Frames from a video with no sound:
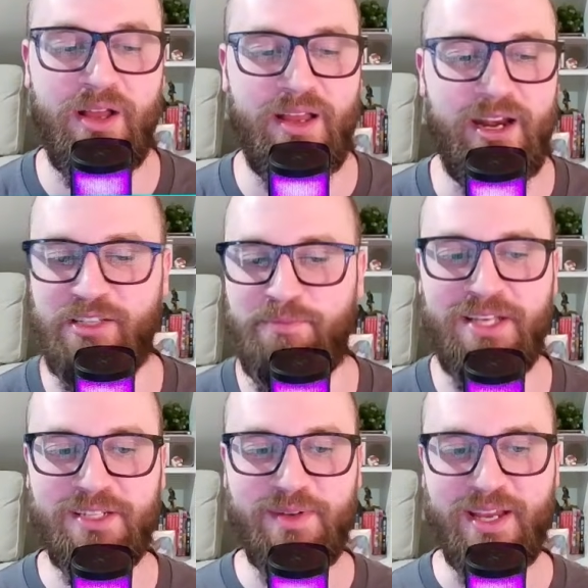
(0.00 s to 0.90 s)
It is
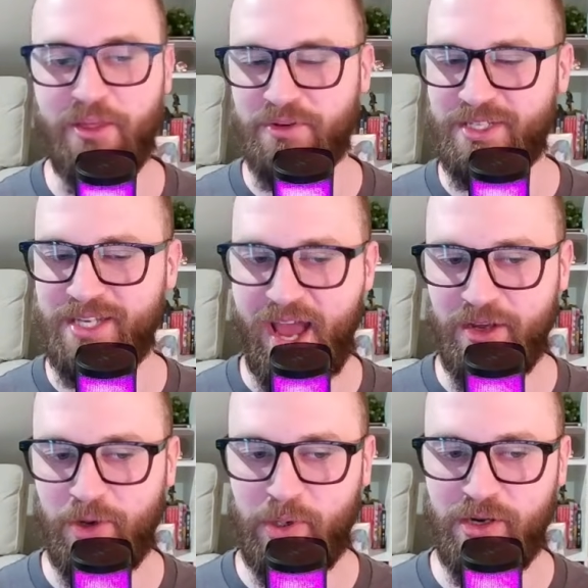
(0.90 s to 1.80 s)
basically another tech
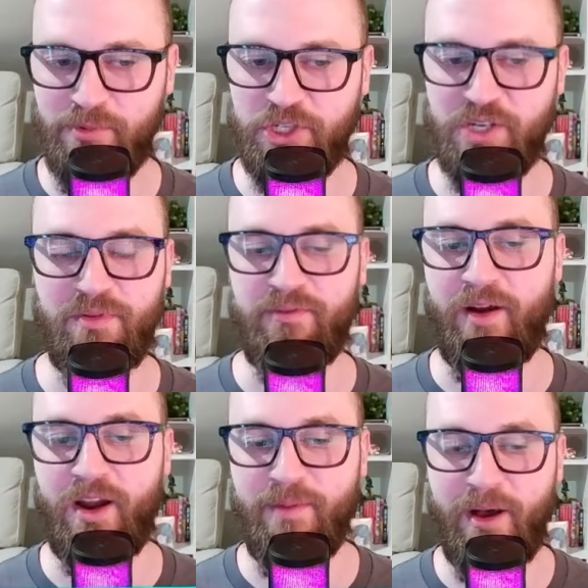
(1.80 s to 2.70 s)
card, which can be
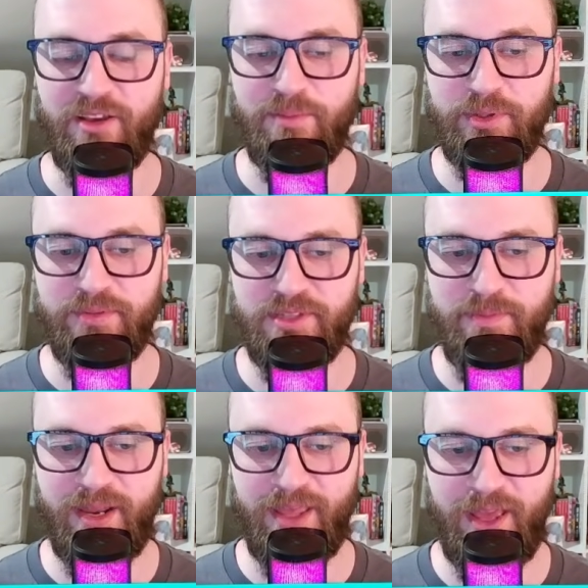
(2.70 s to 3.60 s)
very valuable in this
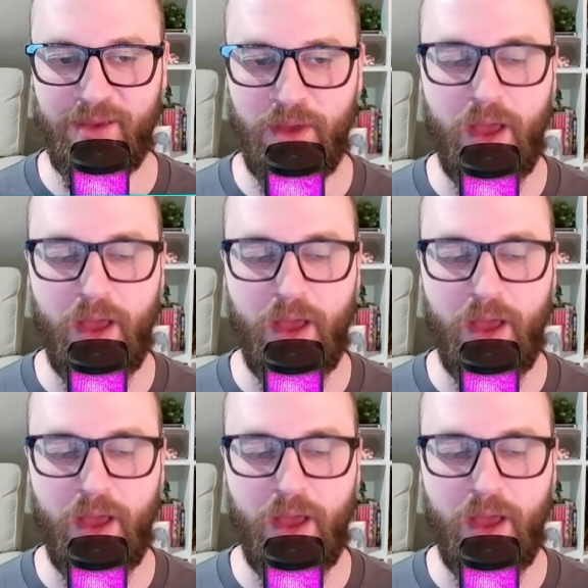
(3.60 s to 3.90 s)
metagame.